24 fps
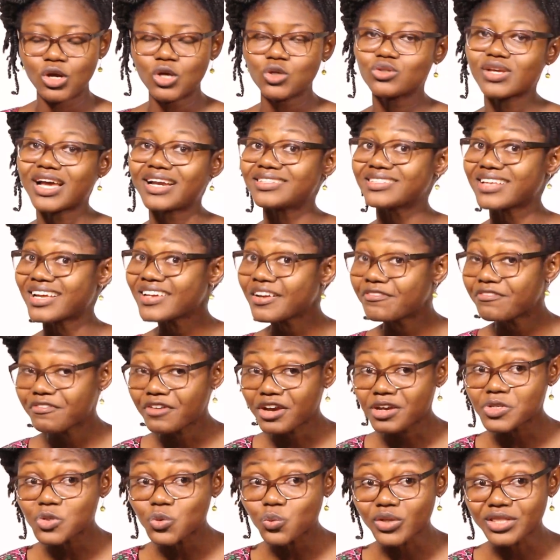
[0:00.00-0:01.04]
So I started
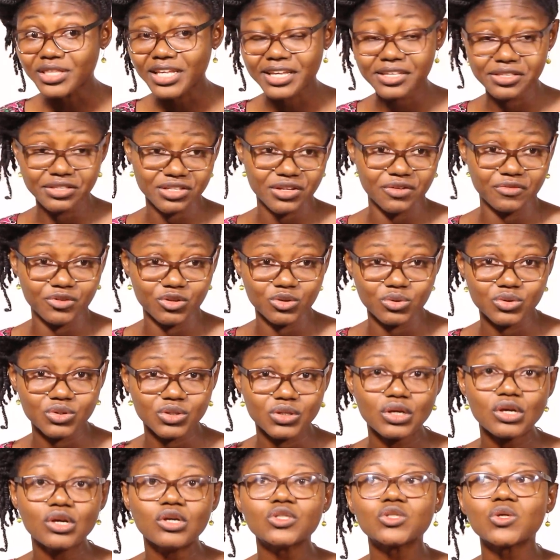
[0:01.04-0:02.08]
first with interviews.
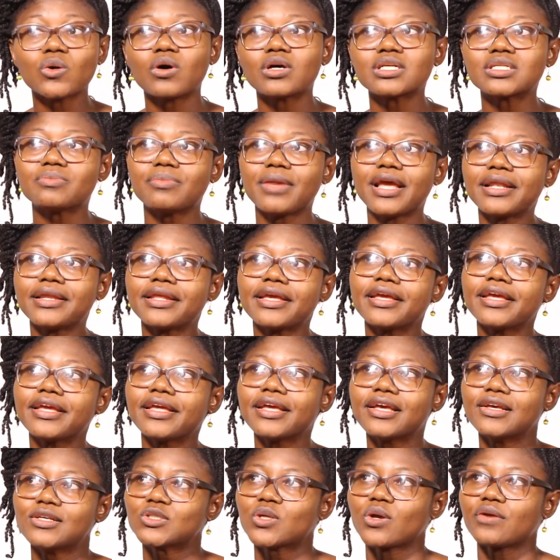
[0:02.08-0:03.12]
So it was mainly,
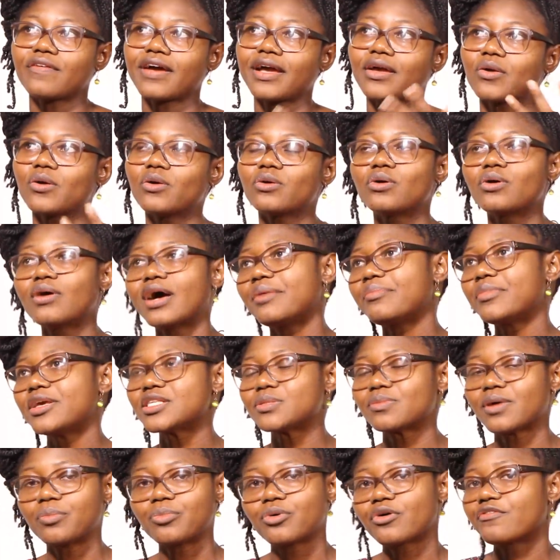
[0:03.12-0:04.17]
so if I go, I meet
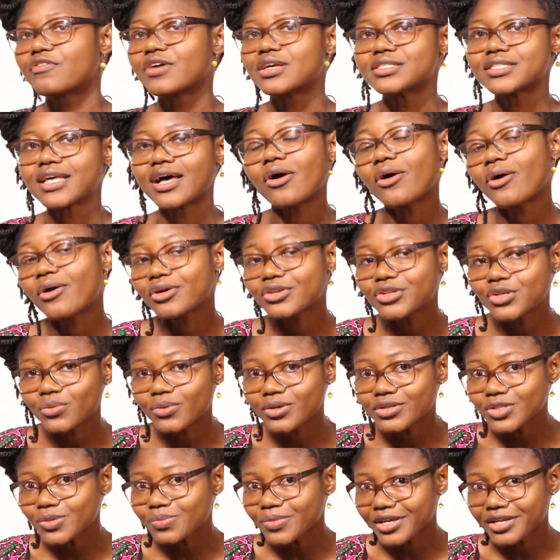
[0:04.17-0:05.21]
my professor, oh, do you
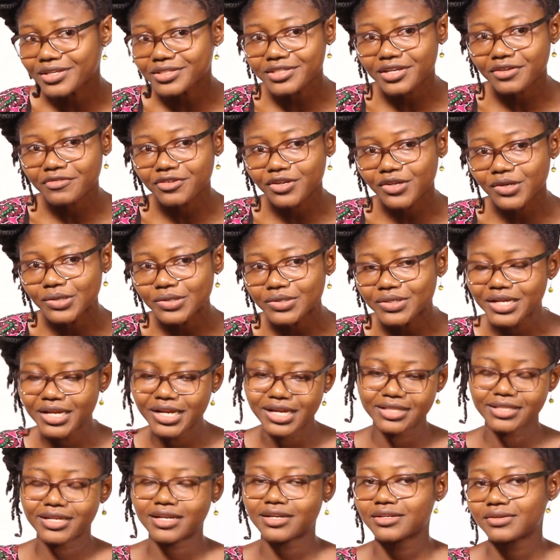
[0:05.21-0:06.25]
want to be interviewed?
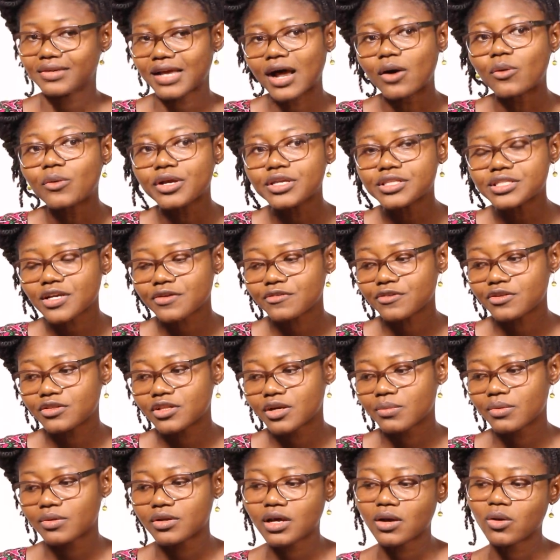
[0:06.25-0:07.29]
Then I'll interview
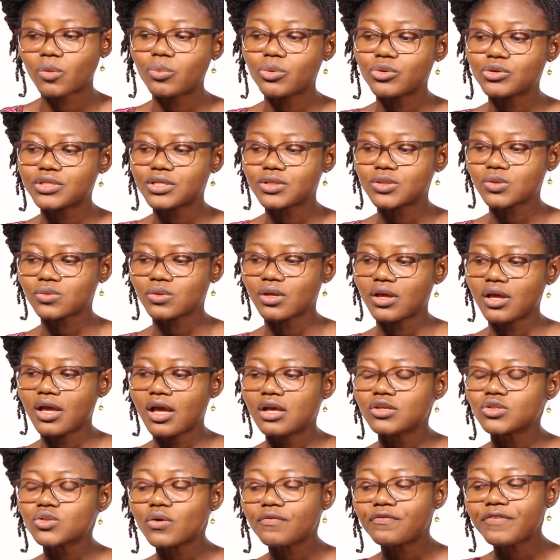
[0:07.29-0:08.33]
them and I'll put it.
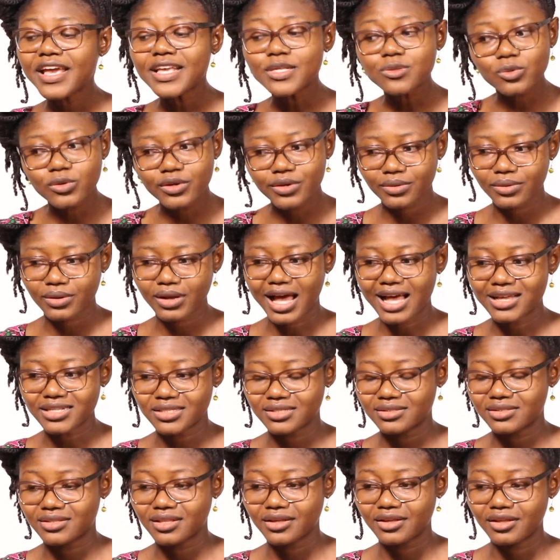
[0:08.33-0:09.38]
So Facebook has
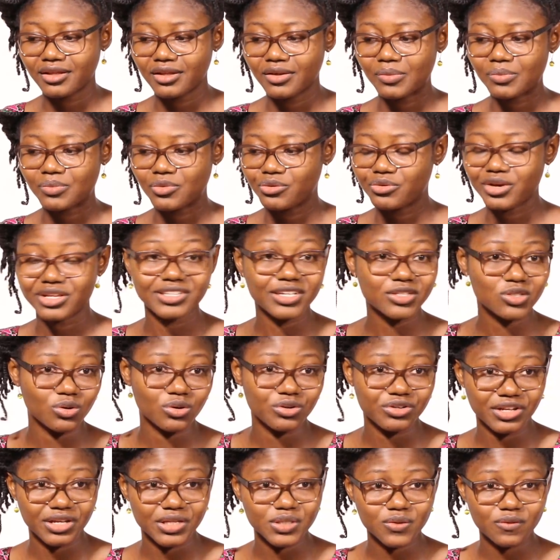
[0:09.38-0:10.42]
the greatest
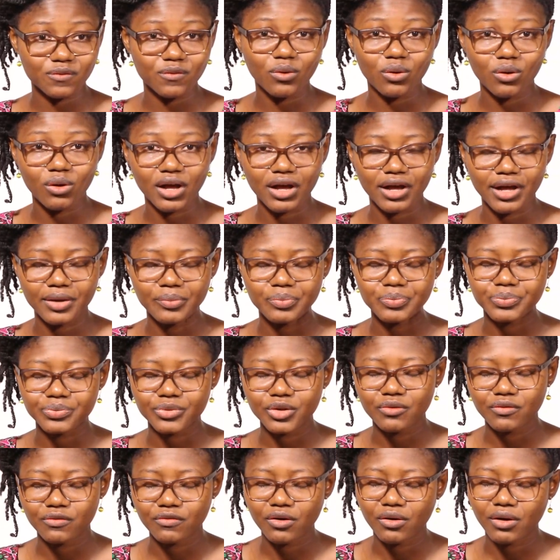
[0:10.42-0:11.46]
audience for
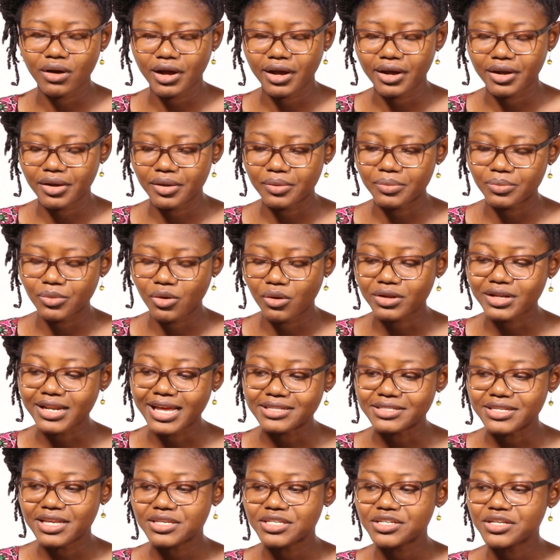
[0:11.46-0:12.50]
our
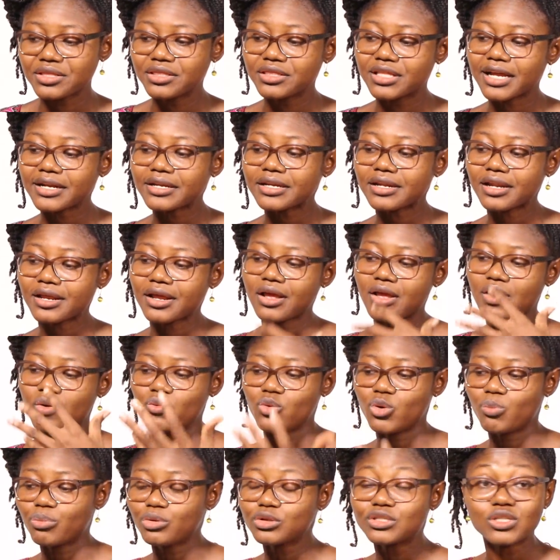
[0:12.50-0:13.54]
organization. Then
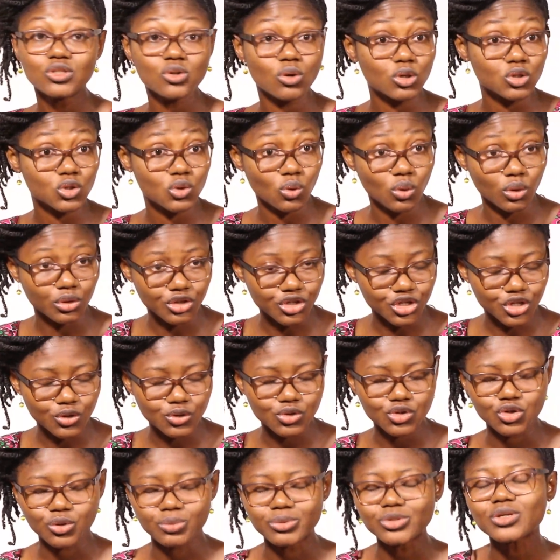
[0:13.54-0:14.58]
we put it also on
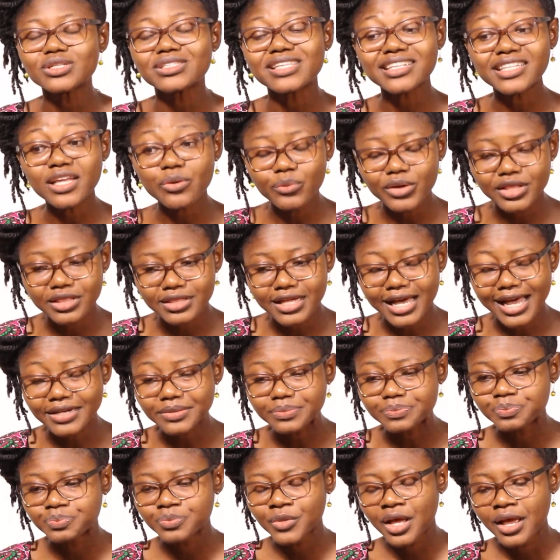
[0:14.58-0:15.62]
YouTube. So I started with
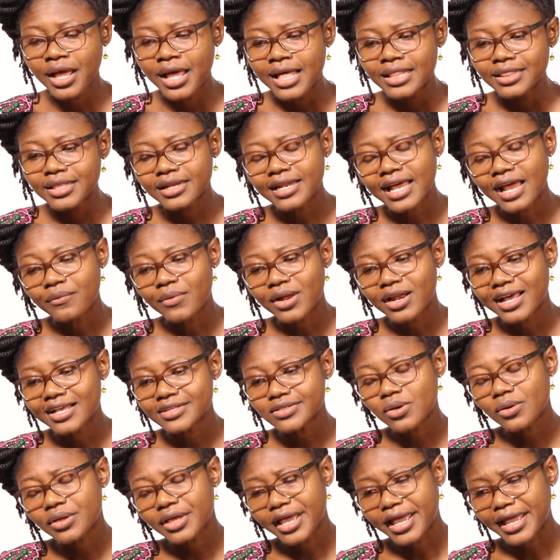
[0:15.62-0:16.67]
that. Then I realized,
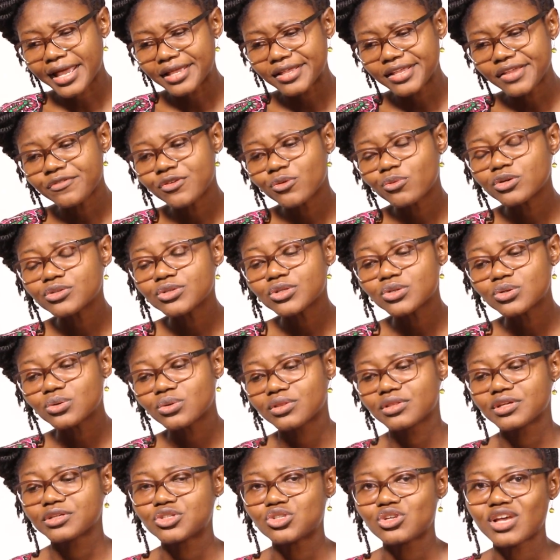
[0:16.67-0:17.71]
okay, if you want to do
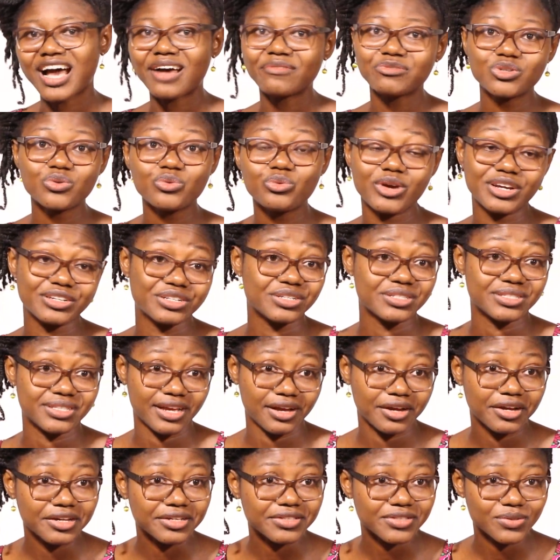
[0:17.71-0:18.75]
this, you have to register
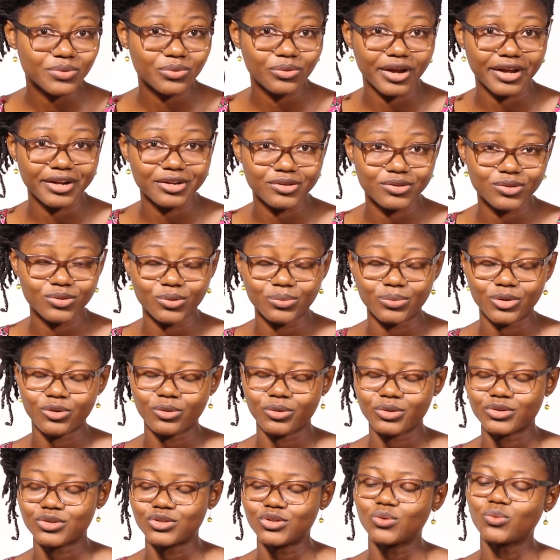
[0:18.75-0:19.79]
it, right? So
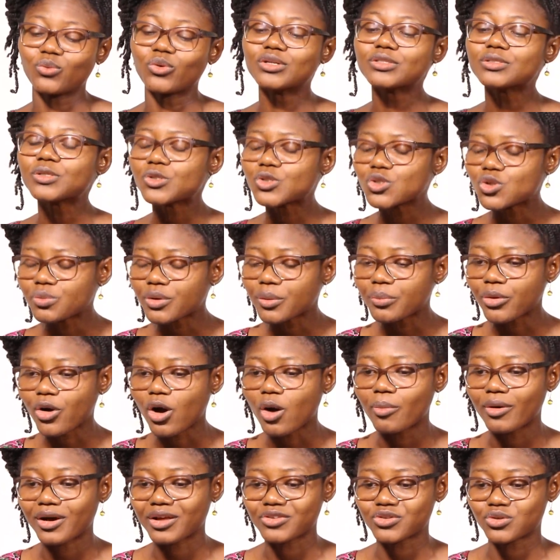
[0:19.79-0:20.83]
because you want it to be
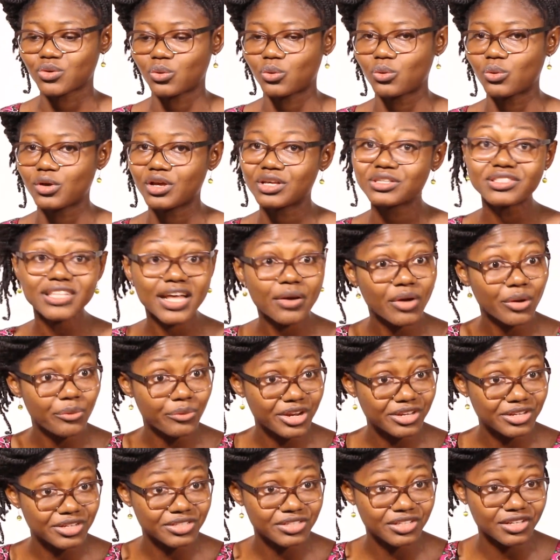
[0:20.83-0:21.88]
proper. So it's now a
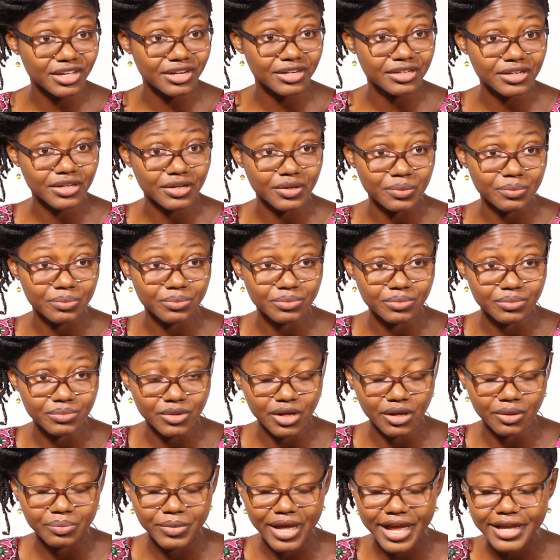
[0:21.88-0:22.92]
registered
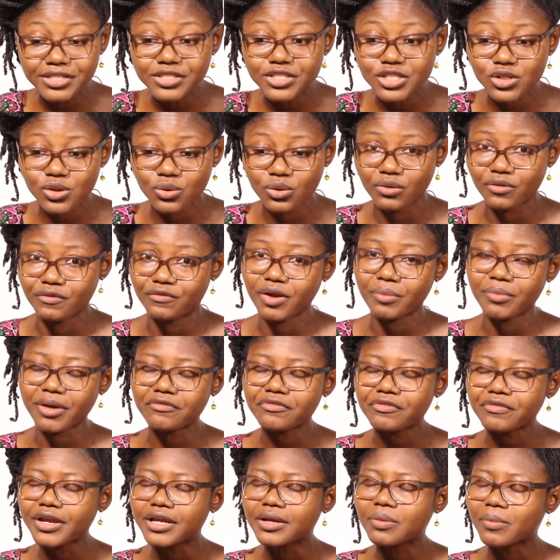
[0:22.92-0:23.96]
NGO, Femme
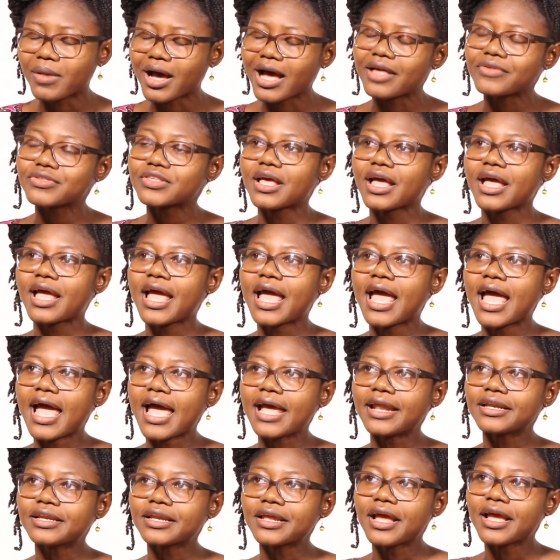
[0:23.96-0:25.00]
Afrique Maths.
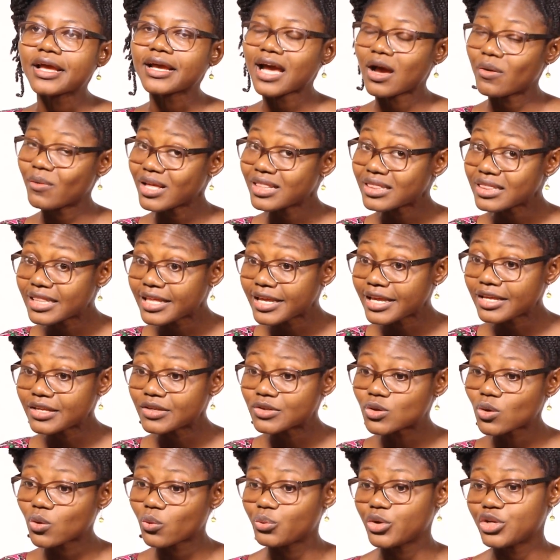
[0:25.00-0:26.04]
And currently,
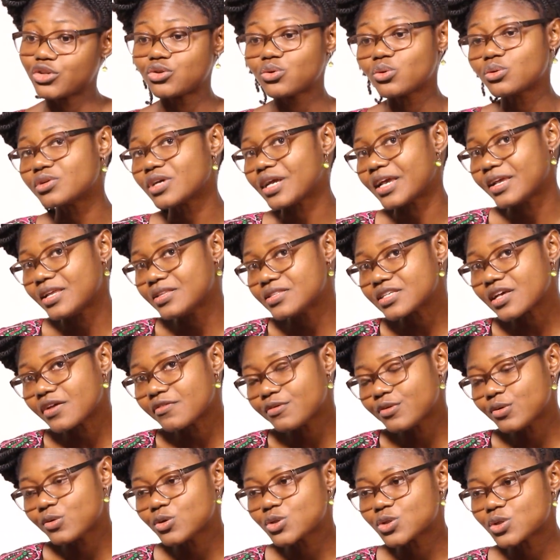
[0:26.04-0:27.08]
so we do the
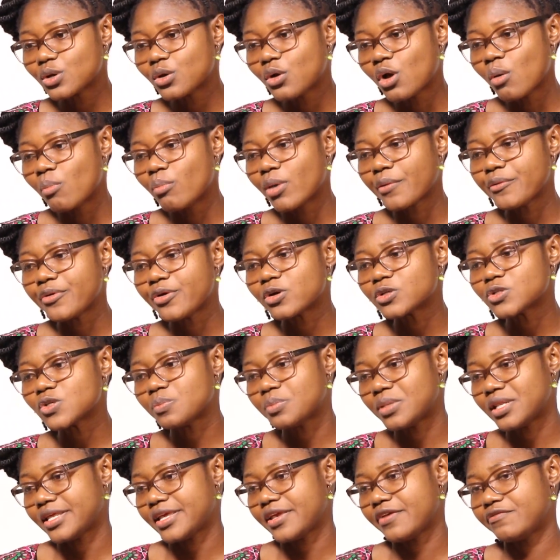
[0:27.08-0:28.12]
interviews, but we also
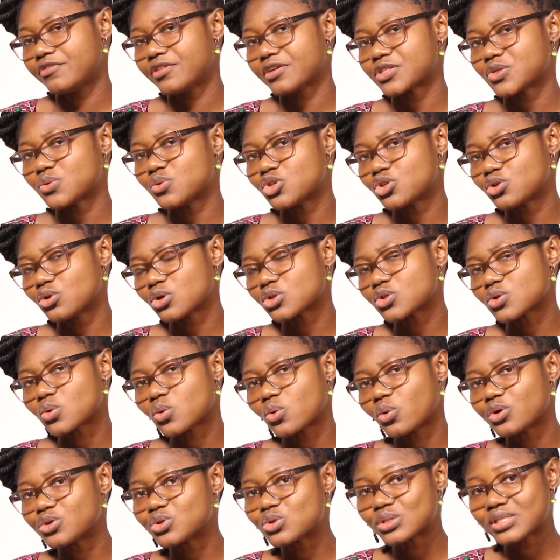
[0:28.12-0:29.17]
believe that we should also
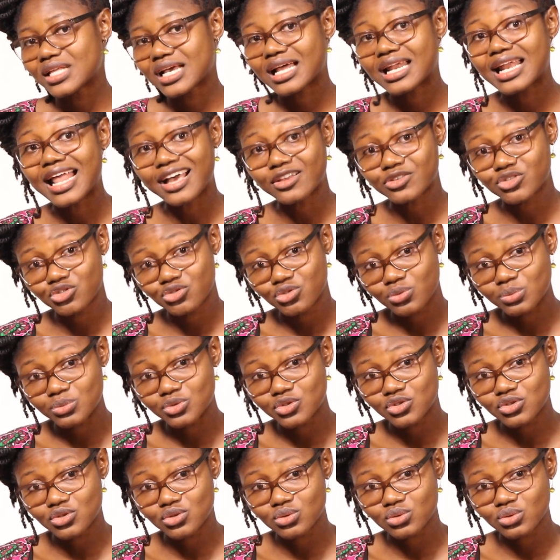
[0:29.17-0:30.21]
go into the
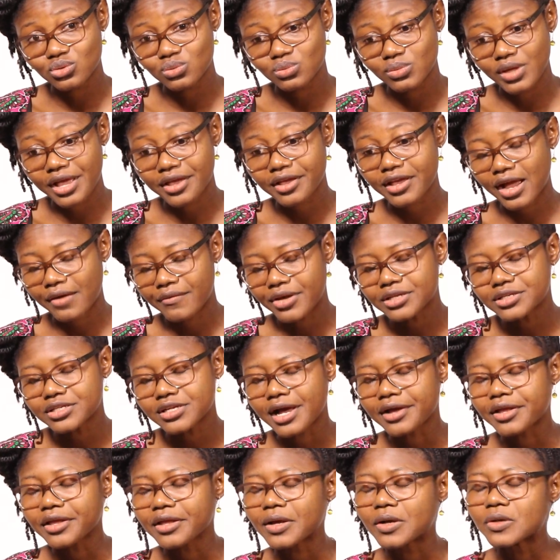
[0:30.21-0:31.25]
classrooms to encourage
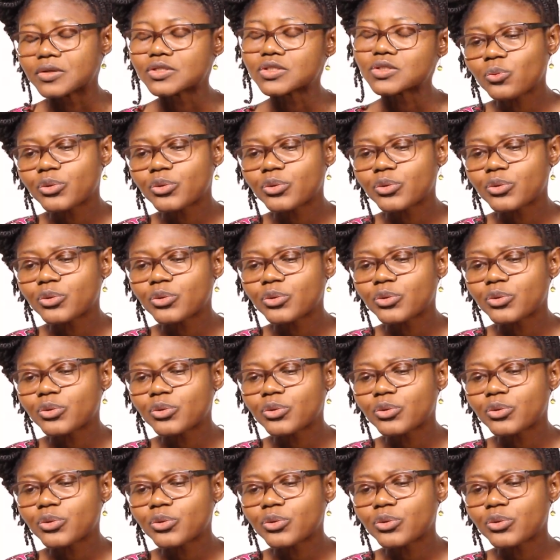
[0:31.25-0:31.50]
young girls.